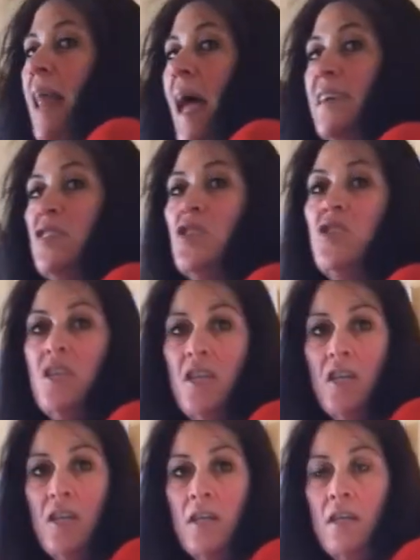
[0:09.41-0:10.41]
Last
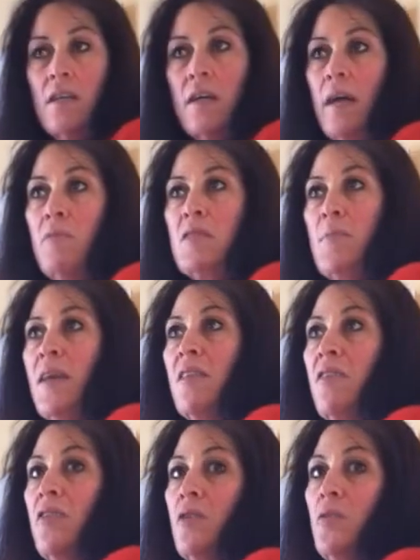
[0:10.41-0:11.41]
year, it was about
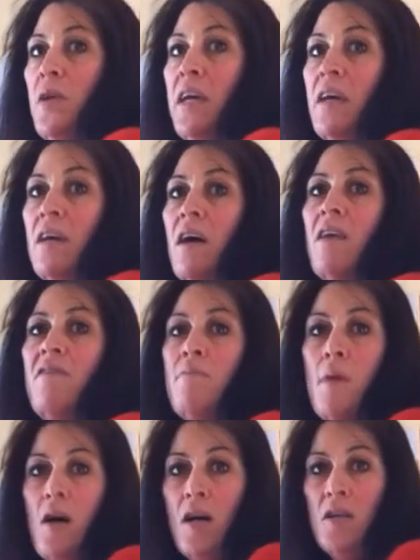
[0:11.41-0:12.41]
the third week of
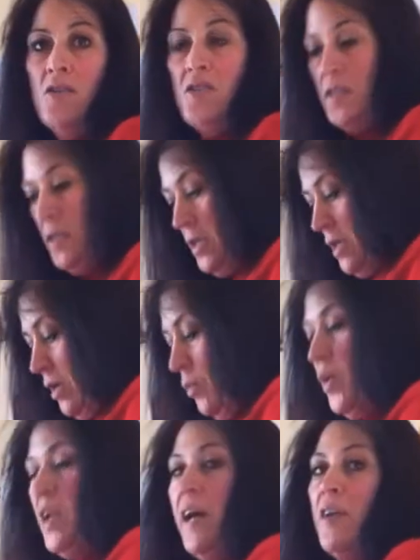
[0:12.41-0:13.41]
March,
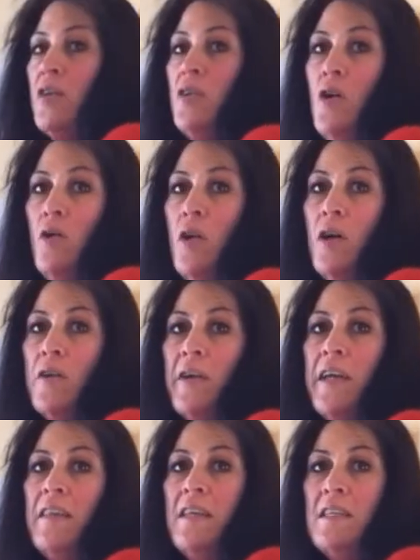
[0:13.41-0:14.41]
when I could no longer
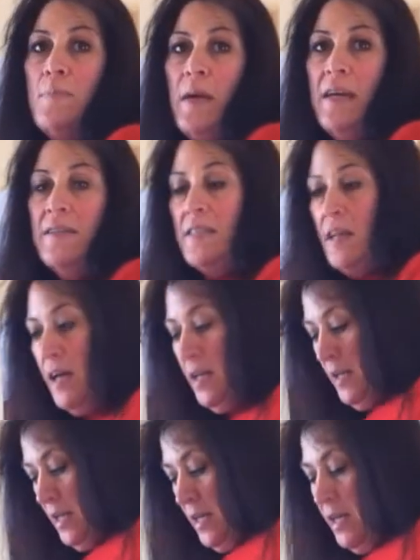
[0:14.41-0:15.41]
get these pants on.
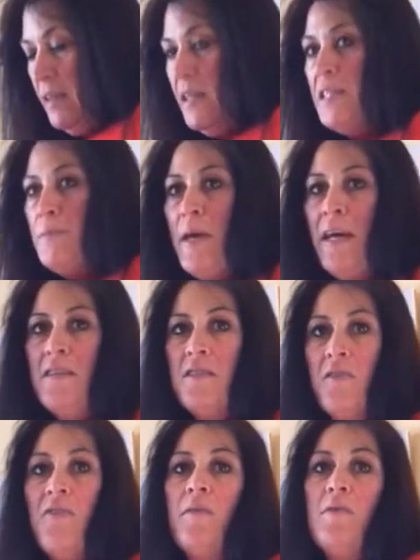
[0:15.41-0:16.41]
These pants
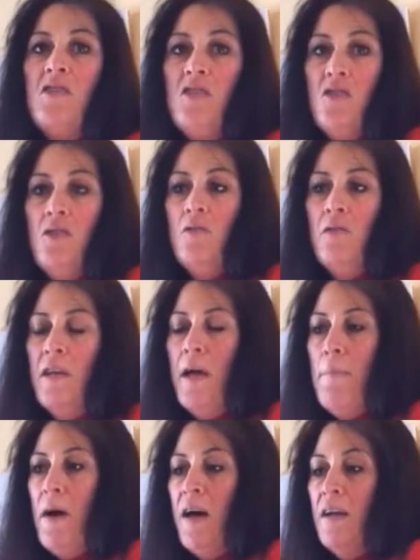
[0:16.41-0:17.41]
are from a suit that I
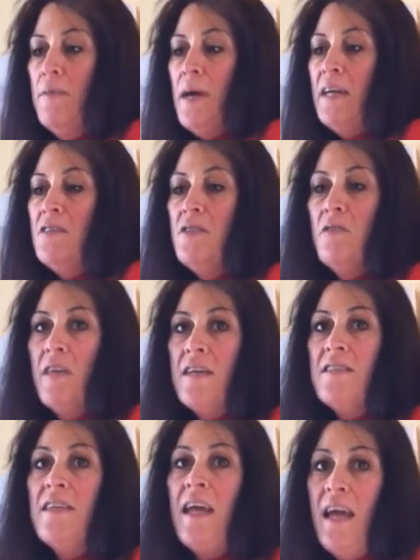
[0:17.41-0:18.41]
bought in about
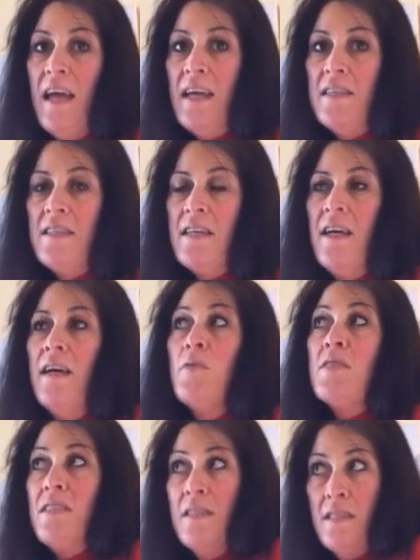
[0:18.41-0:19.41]
2008. It
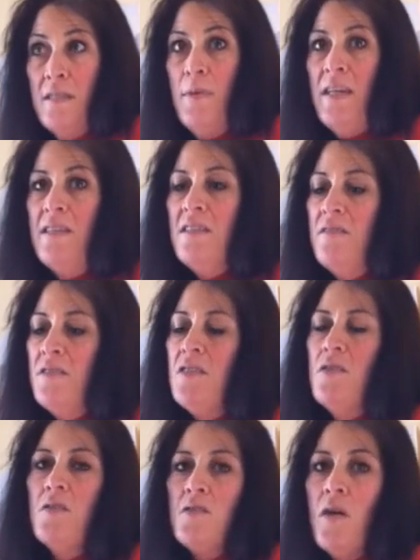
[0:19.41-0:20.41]
was an expensive
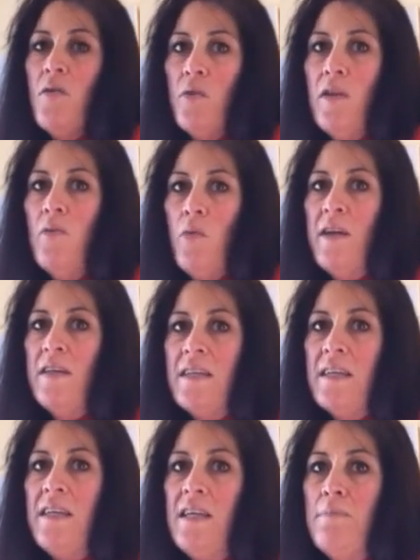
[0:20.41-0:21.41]
suit, so I really wanted to
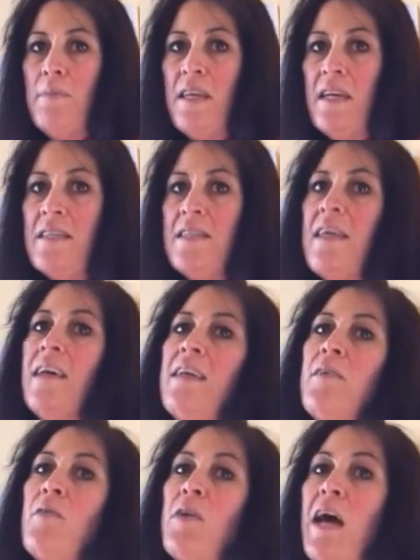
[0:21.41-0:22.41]
keep this. And
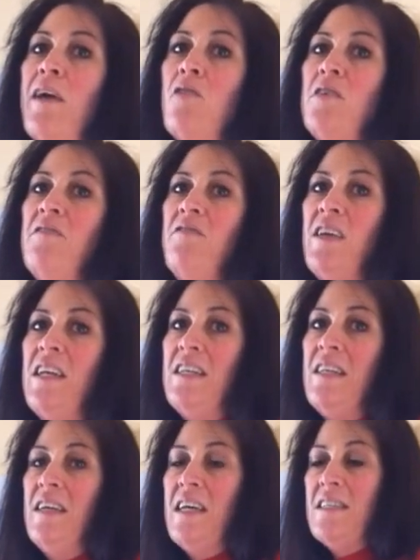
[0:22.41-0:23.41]
when I couldn't fit into
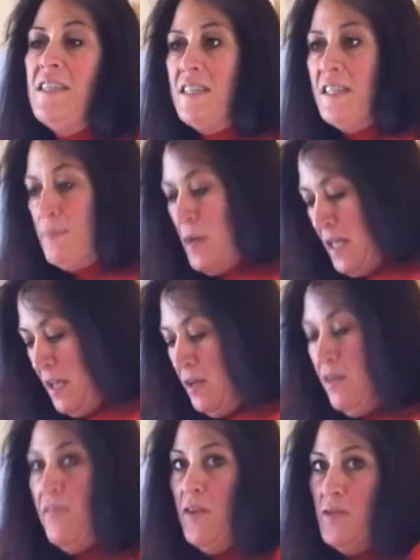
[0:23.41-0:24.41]
this, this is my
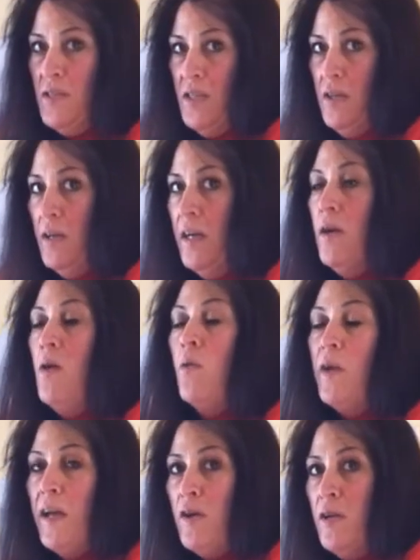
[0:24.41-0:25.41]
interview suit.
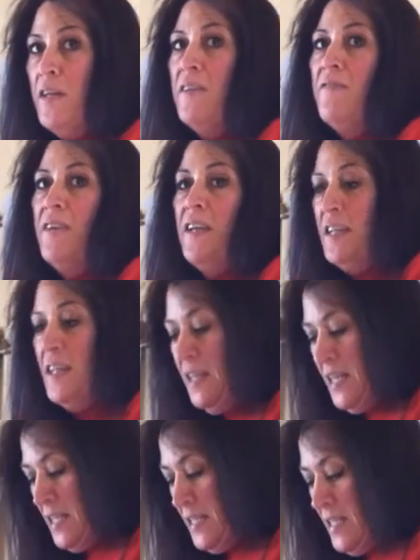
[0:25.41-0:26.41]
When I couldn't fit into
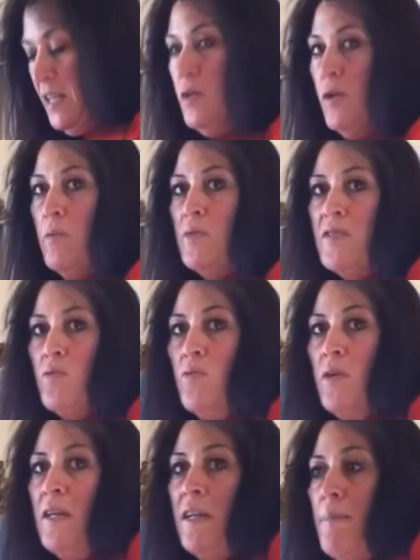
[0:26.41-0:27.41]
this, I knew it was
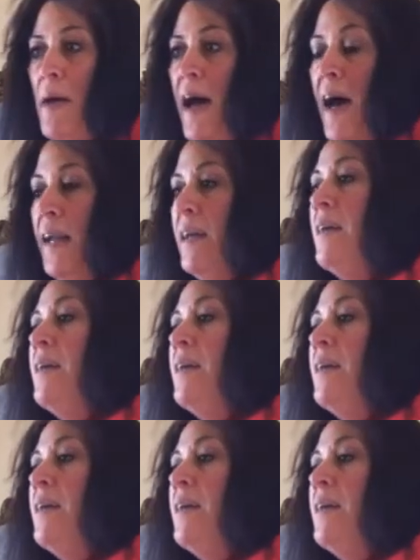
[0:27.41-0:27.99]
really bad.